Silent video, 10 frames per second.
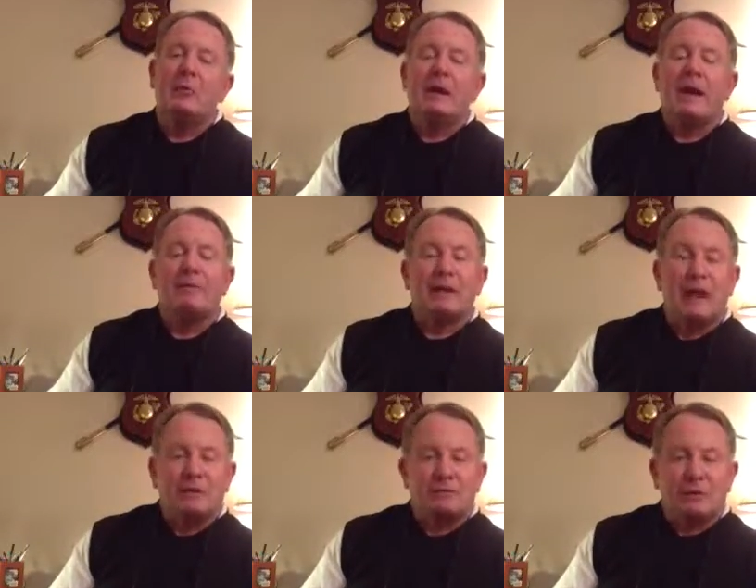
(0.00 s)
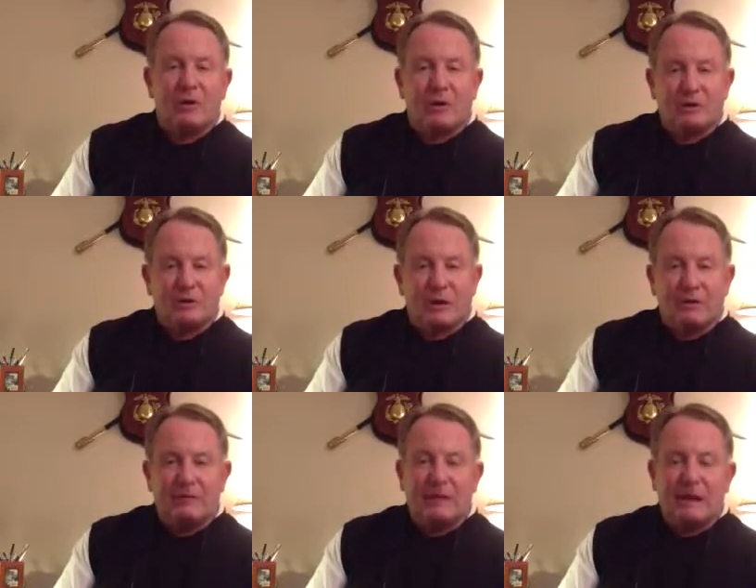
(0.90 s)
We have an extra large
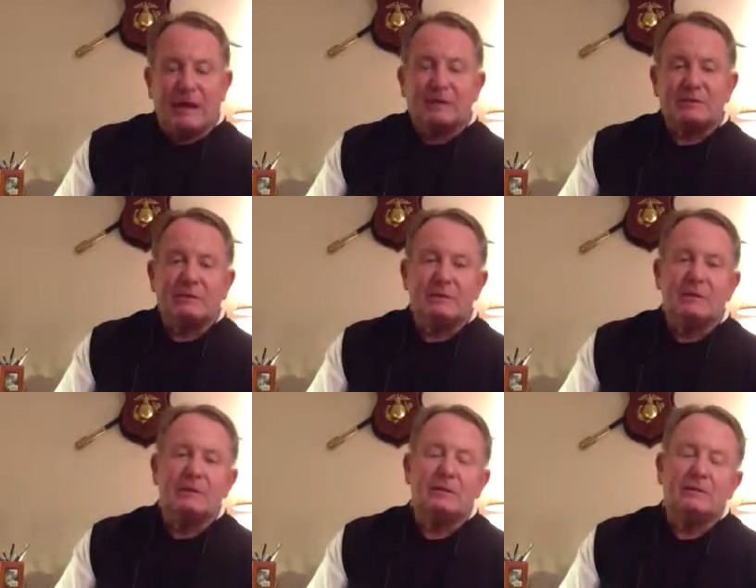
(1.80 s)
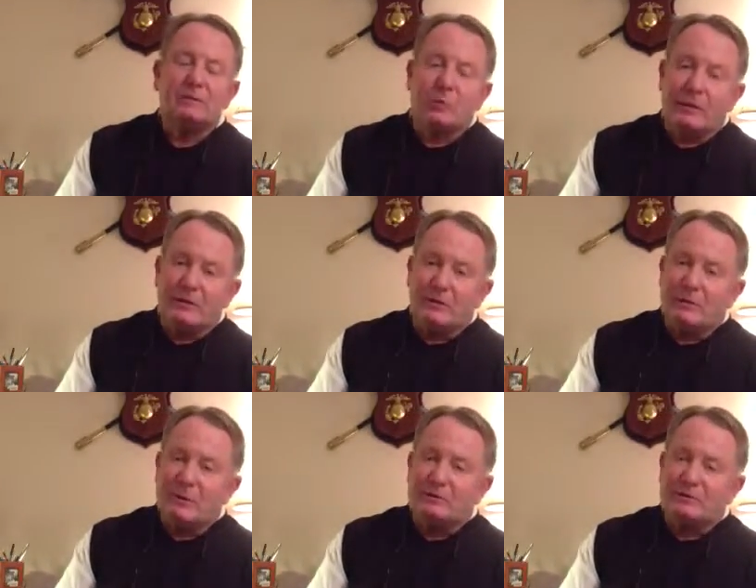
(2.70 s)
cuff next,
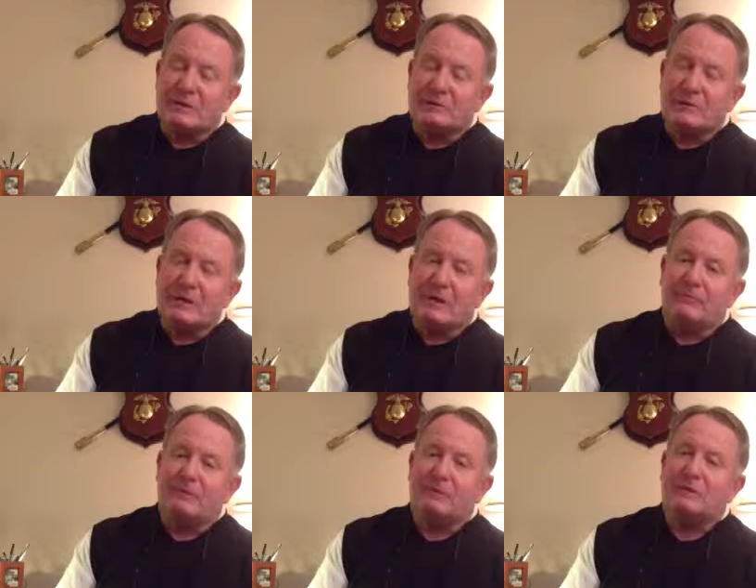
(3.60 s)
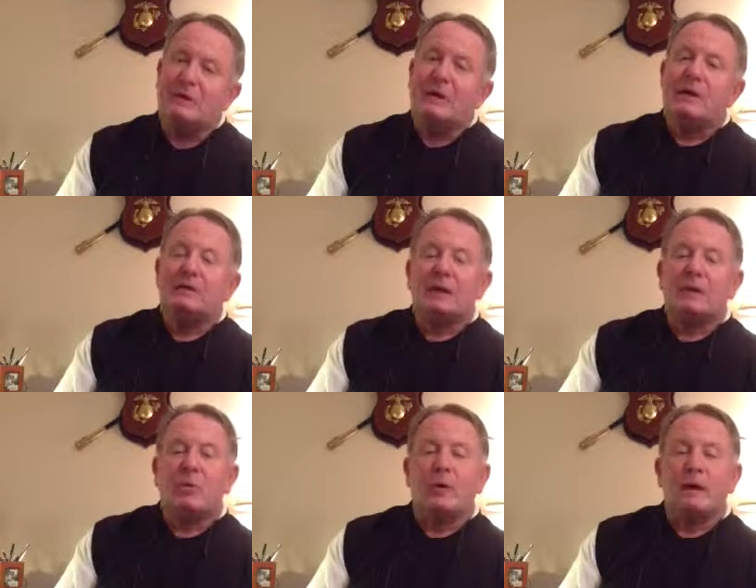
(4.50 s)
22 inches in circumference, that
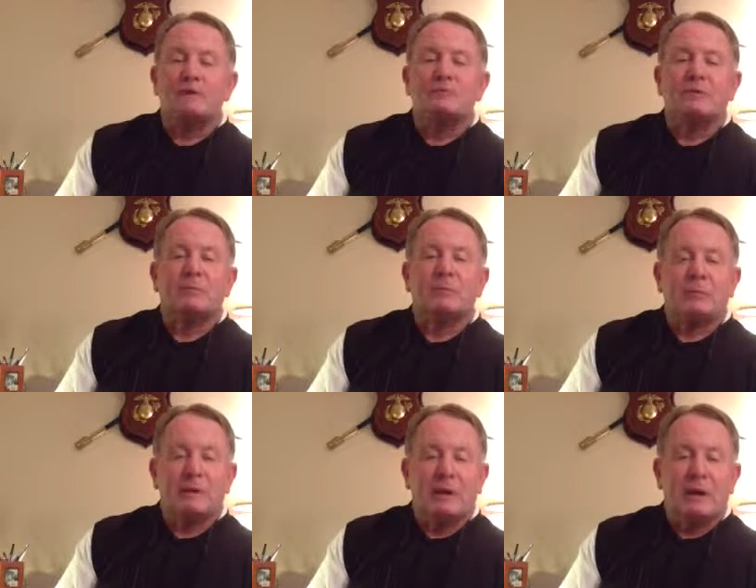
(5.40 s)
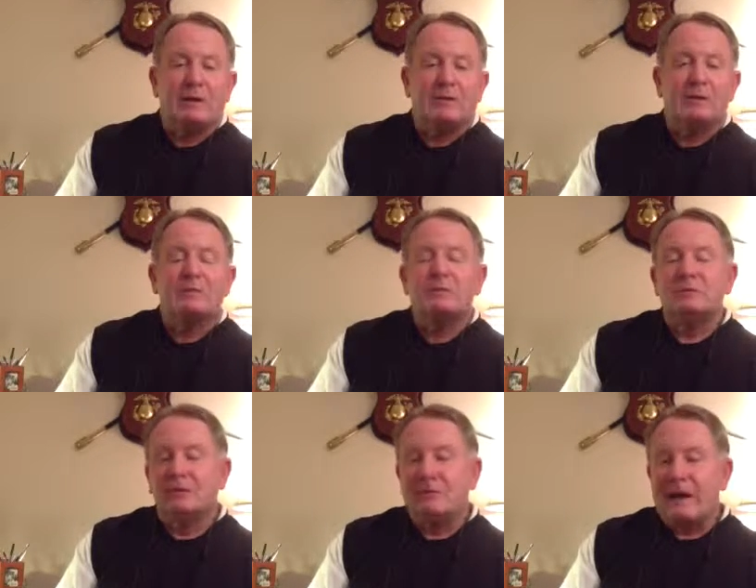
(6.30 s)
equates from 300
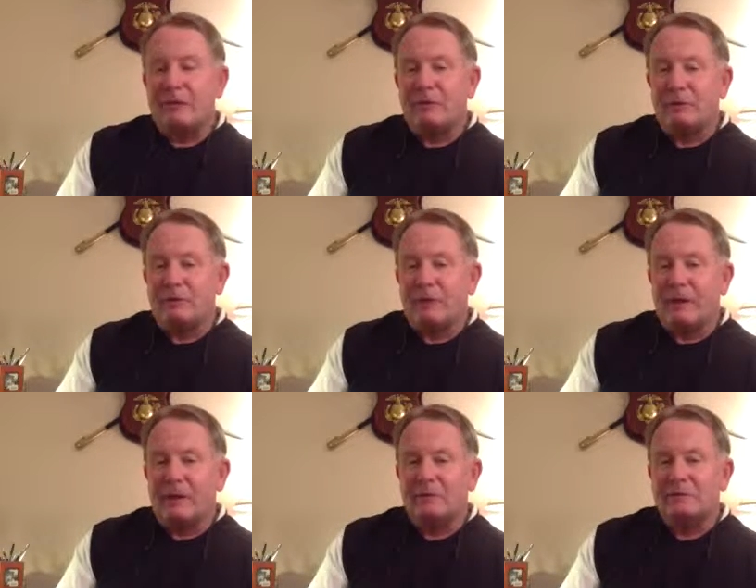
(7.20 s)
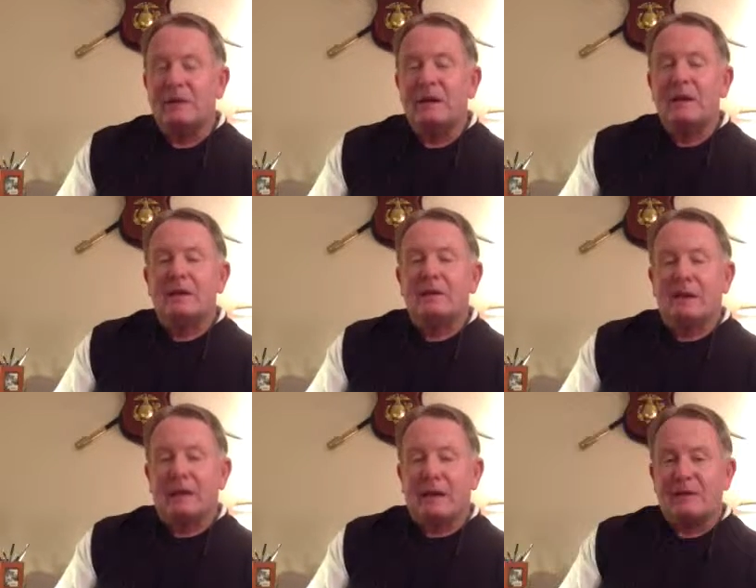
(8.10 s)
to 500 pounds.
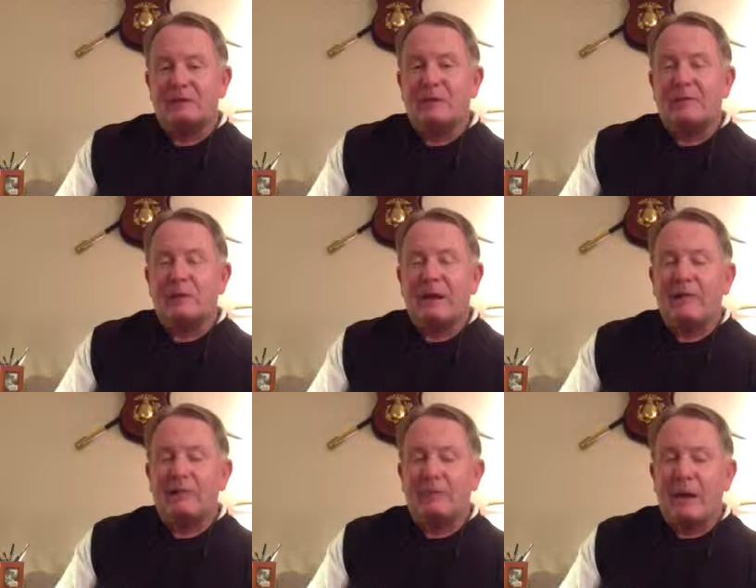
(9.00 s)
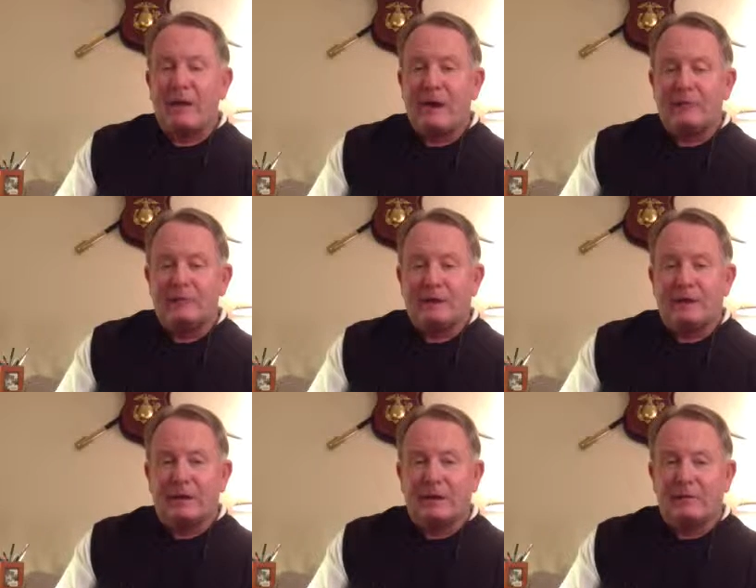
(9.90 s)
Then lastly, we have a bariatric
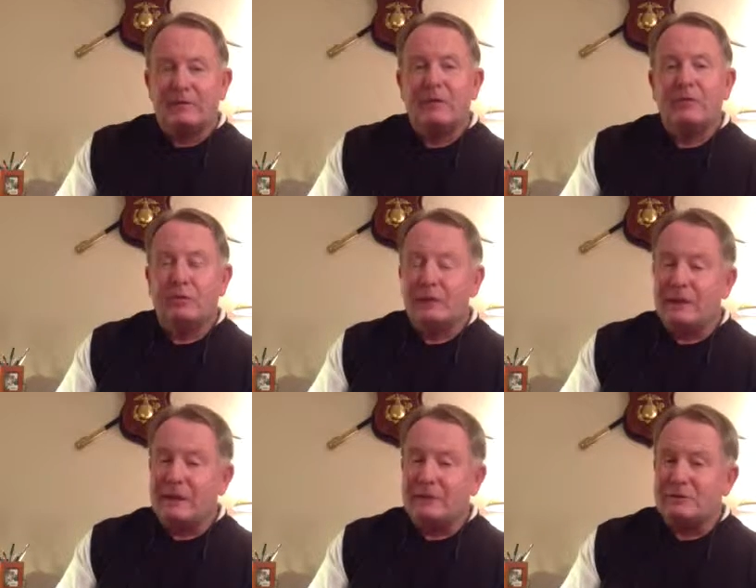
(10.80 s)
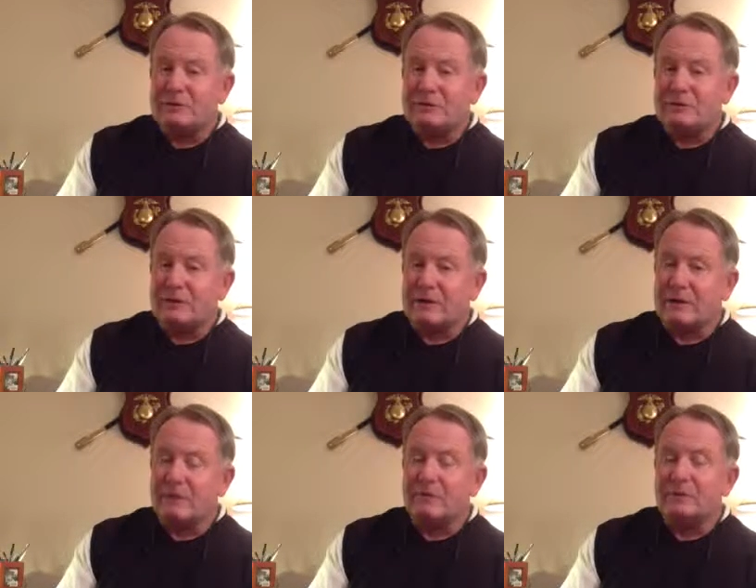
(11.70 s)
cuff, 30 inches in
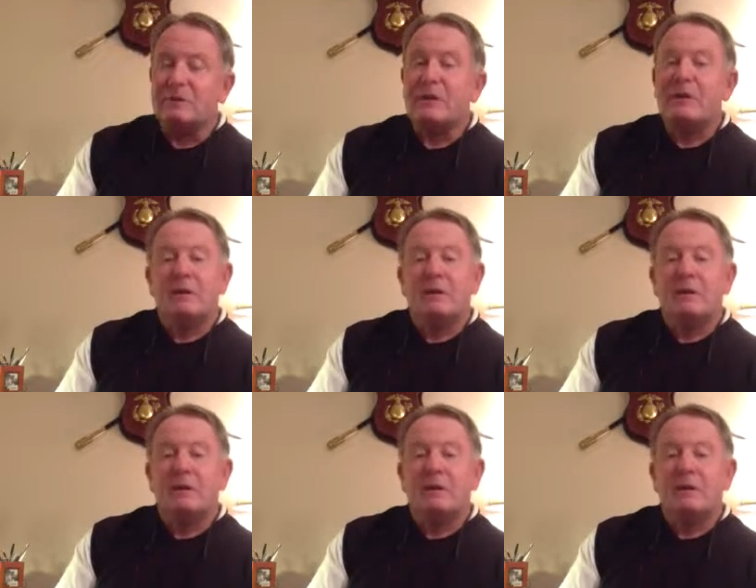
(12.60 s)
circumference,